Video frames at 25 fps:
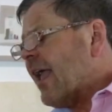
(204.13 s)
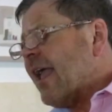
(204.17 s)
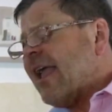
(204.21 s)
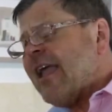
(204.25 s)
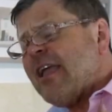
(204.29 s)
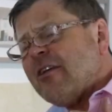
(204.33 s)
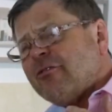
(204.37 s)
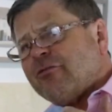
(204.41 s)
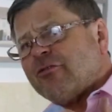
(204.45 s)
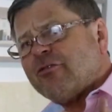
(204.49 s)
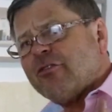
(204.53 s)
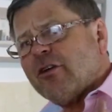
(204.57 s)

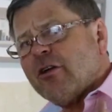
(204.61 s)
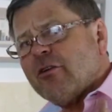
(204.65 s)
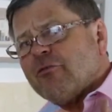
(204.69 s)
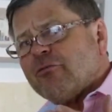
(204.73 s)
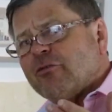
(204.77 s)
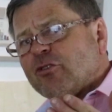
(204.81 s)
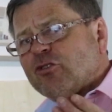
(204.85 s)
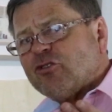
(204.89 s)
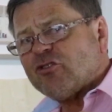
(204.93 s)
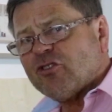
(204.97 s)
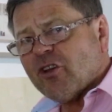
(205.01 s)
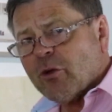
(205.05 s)
If
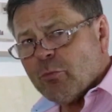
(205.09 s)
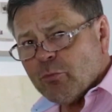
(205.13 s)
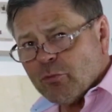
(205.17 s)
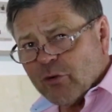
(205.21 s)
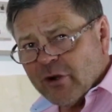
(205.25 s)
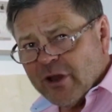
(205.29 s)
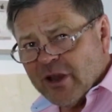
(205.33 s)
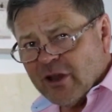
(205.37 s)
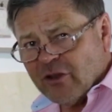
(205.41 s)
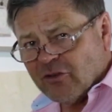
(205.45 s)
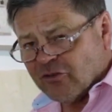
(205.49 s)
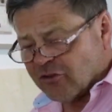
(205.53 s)
for some
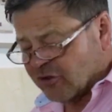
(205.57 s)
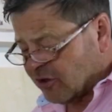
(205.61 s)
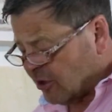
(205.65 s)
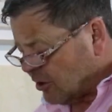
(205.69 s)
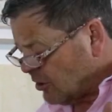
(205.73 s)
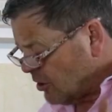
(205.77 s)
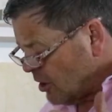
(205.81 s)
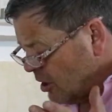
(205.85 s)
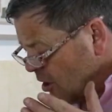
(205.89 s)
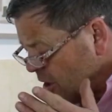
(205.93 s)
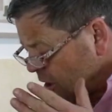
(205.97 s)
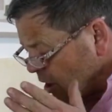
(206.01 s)

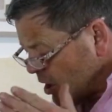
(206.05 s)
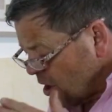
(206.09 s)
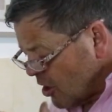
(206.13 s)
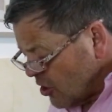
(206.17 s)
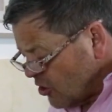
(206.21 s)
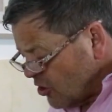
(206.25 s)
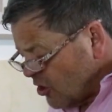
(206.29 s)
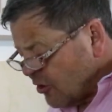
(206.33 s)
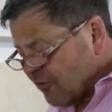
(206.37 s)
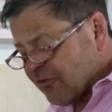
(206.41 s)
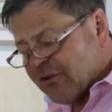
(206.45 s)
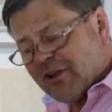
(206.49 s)
reason
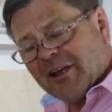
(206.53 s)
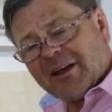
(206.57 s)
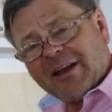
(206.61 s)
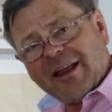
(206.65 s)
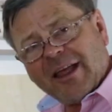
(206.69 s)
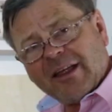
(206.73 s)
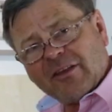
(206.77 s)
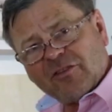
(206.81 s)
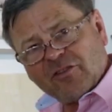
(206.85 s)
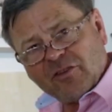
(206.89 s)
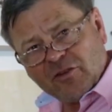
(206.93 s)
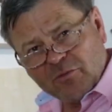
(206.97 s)
you've
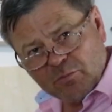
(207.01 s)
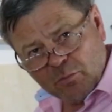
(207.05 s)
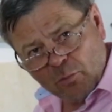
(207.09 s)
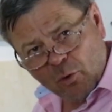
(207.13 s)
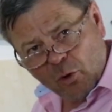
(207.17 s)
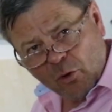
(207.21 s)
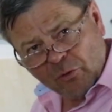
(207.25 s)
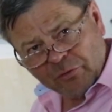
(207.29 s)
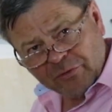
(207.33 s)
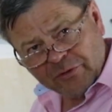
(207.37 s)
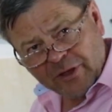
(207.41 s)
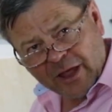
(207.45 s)
collected
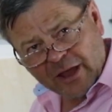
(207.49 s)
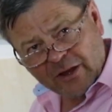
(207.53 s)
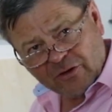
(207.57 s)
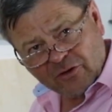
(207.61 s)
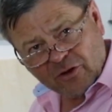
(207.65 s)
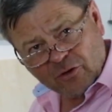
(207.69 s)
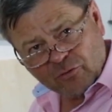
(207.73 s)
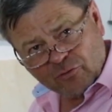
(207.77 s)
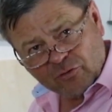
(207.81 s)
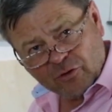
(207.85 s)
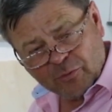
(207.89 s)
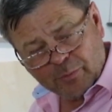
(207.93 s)
more than
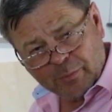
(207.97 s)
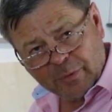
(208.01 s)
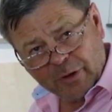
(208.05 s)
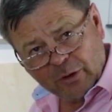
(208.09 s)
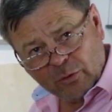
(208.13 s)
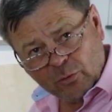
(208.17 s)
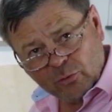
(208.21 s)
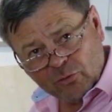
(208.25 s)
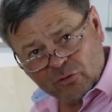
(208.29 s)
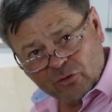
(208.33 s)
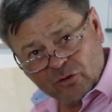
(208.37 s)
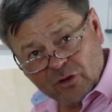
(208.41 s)
800
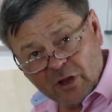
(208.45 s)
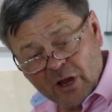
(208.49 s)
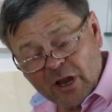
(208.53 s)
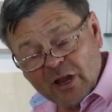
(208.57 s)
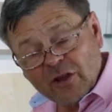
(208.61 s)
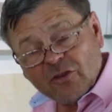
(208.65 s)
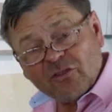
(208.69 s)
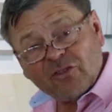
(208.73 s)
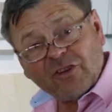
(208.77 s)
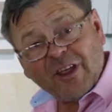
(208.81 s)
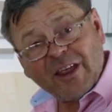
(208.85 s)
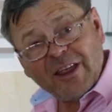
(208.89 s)
mils,
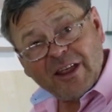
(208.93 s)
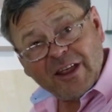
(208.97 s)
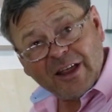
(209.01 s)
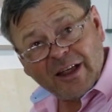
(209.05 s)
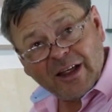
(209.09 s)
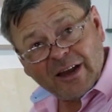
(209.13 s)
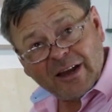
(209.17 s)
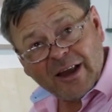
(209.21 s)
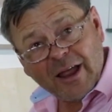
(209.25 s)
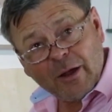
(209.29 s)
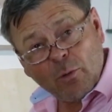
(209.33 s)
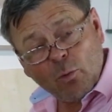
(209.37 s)
say you
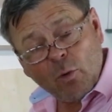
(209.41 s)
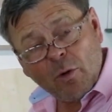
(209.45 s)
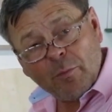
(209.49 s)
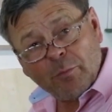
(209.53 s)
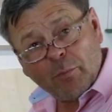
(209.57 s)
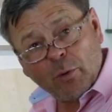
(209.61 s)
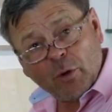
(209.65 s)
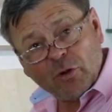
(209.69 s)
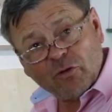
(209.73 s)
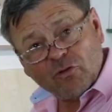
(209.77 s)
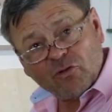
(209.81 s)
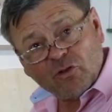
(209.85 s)
collect
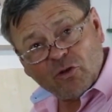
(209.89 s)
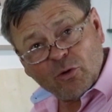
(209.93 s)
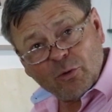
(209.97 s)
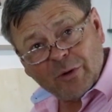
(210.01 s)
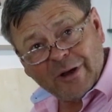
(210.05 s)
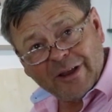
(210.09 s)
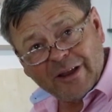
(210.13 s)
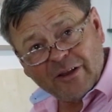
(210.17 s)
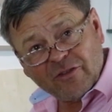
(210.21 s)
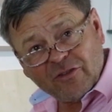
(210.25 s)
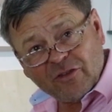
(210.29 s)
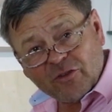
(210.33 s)
1.2
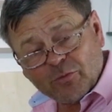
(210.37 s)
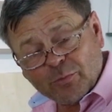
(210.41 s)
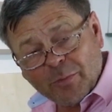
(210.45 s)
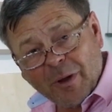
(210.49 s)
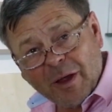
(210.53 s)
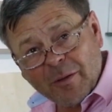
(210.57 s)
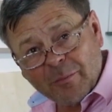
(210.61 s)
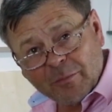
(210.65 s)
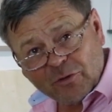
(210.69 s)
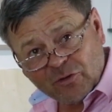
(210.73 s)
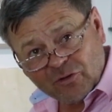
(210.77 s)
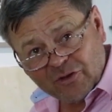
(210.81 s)
litres
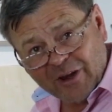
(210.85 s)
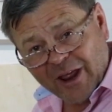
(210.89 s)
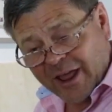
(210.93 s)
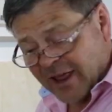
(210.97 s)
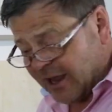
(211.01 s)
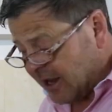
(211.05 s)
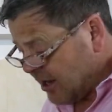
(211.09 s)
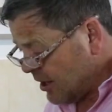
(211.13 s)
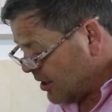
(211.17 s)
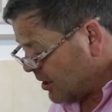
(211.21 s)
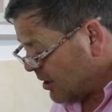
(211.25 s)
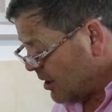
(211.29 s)
by
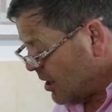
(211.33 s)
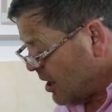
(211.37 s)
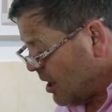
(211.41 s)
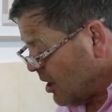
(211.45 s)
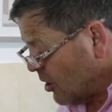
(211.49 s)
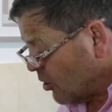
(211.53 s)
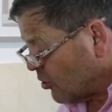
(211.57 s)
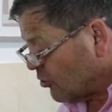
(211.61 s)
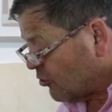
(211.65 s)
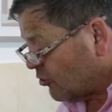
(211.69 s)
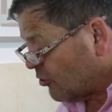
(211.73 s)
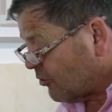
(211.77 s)
mistake
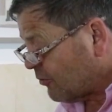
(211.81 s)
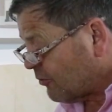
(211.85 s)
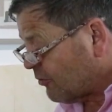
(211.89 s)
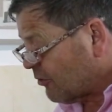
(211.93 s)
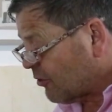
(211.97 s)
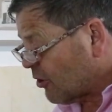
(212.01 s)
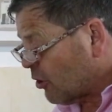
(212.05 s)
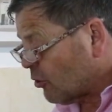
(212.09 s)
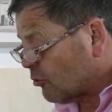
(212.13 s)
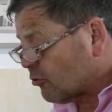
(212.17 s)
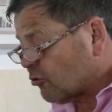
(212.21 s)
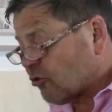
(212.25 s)
because you've
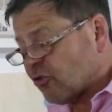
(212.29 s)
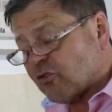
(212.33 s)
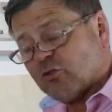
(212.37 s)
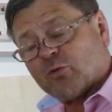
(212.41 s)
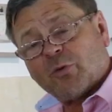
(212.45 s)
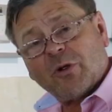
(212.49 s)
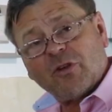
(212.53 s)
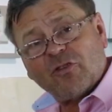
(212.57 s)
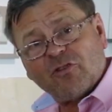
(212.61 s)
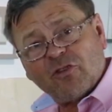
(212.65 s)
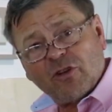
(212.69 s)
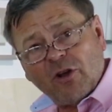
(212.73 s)
forgotten to
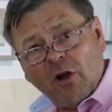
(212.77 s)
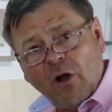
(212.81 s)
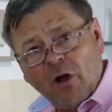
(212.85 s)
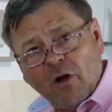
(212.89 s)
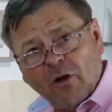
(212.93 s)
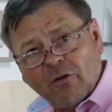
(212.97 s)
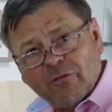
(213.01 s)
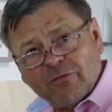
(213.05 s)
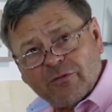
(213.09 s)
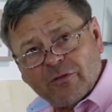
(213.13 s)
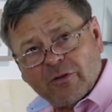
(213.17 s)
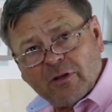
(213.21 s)
switch it
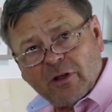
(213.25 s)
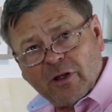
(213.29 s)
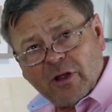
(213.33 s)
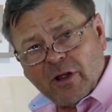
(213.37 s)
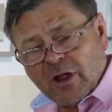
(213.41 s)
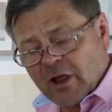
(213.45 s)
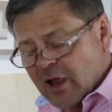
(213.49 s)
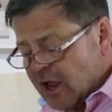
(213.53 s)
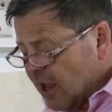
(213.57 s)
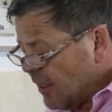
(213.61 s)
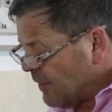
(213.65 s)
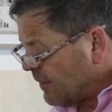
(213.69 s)
off,
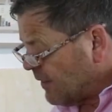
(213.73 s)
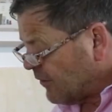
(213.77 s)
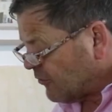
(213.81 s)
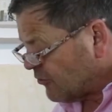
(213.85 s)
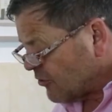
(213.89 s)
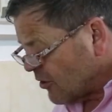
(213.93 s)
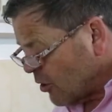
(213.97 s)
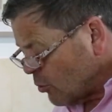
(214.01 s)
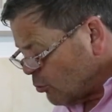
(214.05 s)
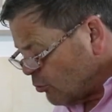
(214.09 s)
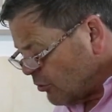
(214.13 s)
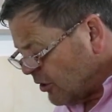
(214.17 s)

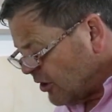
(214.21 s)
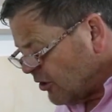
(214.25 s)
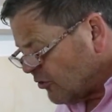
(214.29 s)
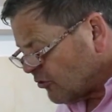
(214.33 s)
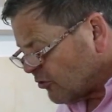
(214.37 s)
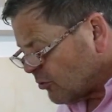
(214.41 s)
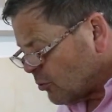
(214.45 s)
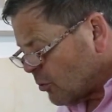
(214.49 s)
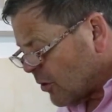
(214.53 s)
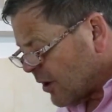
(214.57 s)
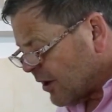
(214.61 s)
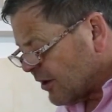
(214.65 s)
there's no
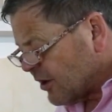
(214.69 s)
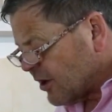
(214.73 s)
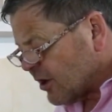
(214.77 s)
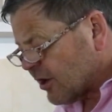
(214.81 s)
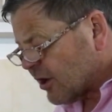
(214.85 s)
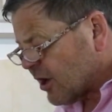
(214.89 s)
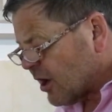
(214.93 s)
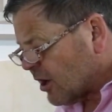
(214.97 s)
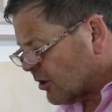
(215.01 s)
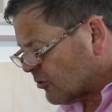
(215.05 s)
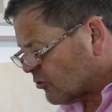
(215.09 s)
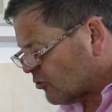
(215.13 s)
reason why you
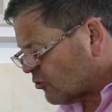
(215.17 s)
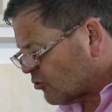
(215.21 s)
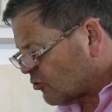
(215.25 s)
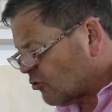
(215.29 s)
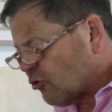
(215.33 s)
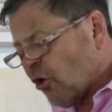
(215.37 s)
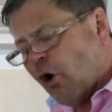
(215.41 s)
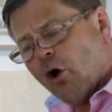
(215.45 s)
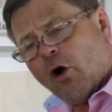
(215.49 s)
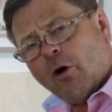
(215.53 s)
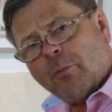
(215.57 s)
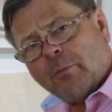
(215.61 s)
can't
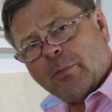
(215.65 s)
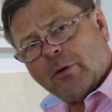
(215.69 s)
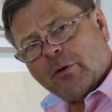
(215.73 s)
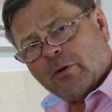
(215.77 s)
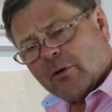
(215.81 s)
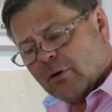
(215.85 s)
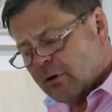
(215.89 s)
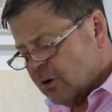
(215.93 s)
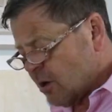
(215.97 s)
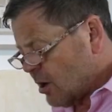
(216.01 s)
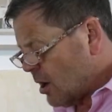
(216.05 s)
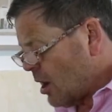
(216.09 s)
stop
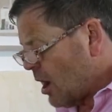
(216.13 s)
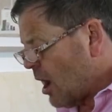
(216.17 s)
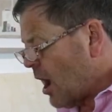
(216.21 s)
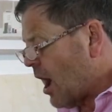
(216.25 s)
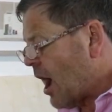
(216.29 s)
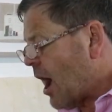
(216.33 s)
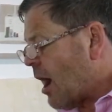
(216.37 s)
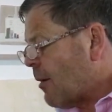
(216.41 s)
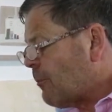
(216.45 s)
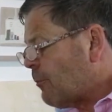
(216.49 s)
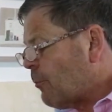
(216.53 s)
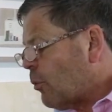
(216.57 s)

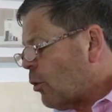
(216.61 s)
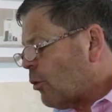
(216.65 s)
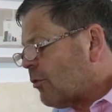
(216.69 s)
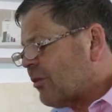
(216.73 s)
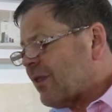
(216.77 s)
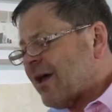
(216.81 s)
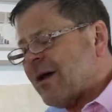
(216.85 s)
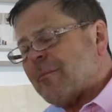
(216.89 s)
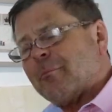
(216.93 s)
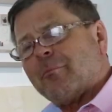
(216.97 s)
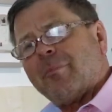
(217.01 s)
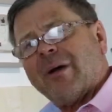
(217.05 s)
and put
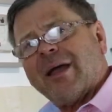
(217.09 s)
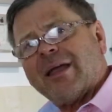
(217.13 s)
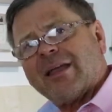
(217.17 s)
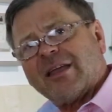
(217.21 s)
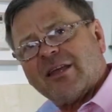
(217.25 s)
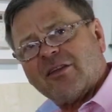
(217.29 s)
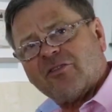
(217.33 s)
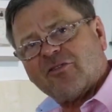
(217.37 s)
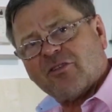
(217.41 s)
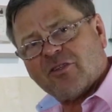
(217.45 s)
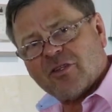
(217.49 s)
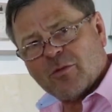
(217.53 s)
that back
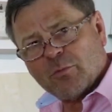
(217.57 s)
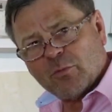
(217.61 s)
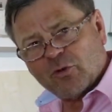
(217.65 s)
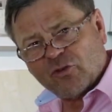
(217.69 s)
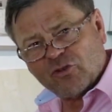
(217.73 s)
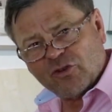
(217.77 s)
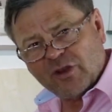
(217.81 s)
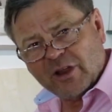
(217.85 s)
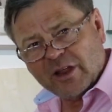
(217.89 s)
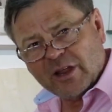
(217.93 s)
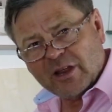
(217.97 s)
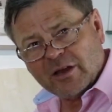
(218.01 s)
into the
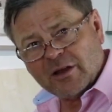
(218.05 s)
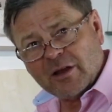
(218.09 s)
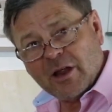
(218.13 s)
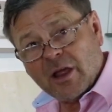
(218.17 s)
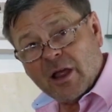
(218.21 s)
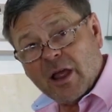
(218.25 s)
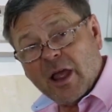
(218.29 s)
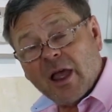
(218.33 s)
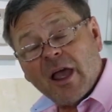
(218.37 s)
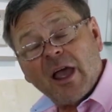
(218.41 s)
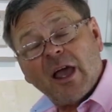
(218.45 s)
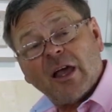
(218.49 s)
machine
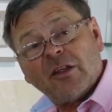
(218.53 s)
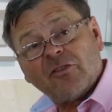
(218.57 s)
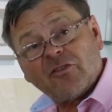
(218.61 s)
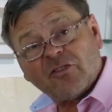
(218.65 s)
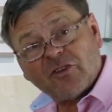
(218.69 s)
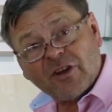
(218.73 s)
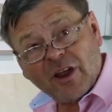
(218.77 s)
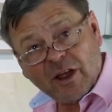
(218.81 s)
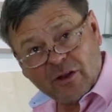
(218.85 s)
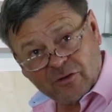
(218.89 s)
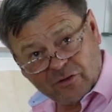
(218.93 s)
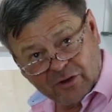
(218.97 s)
and
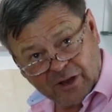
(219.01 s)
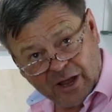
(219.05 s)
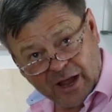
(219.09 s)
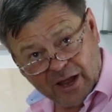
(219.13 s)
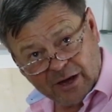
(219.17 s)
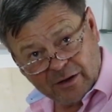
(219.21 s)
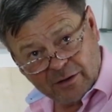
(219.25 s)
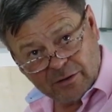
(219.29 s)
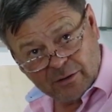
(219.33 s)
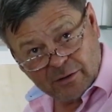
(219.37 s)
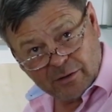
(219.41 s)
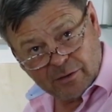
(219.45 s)
start again.